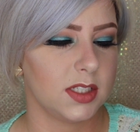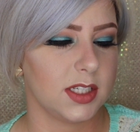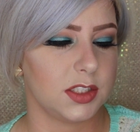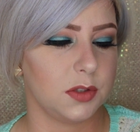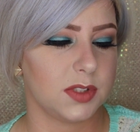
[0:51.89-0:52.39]
It
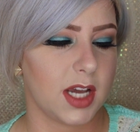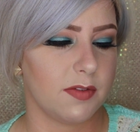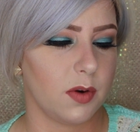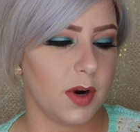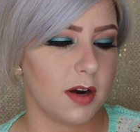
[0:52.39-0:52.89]
says use
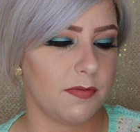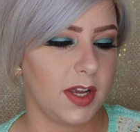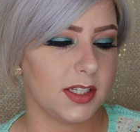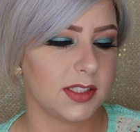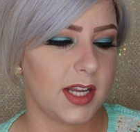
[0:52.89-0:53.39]
everywhere,
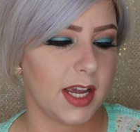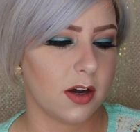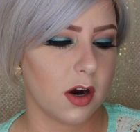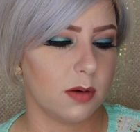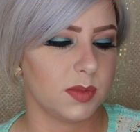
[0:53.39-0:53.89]
face,
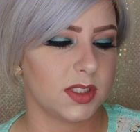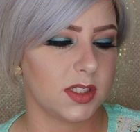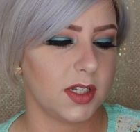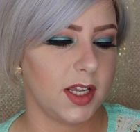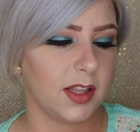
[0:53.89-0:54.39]
neck,
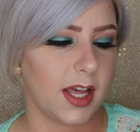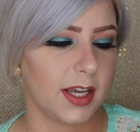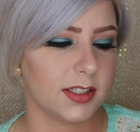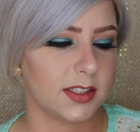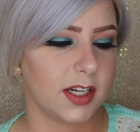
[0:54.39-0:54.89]
arms, and
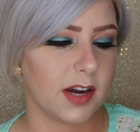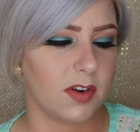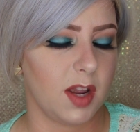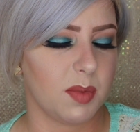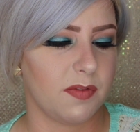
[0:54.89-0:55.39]
legs to
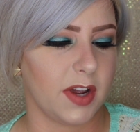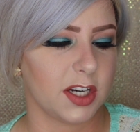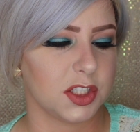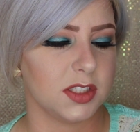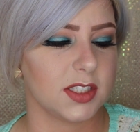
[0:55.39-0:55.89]
cover
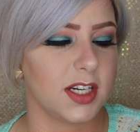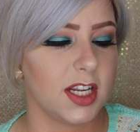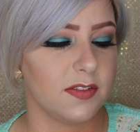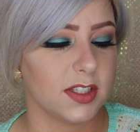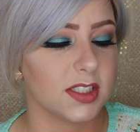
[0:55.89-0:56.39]
imperfections and
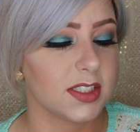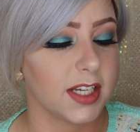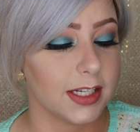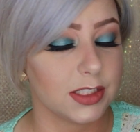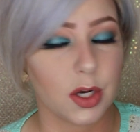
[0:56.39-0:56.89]
even
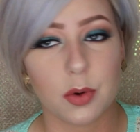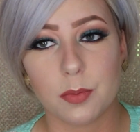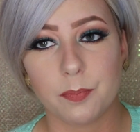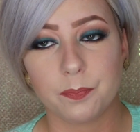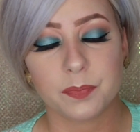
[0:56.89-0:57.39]
skin tone.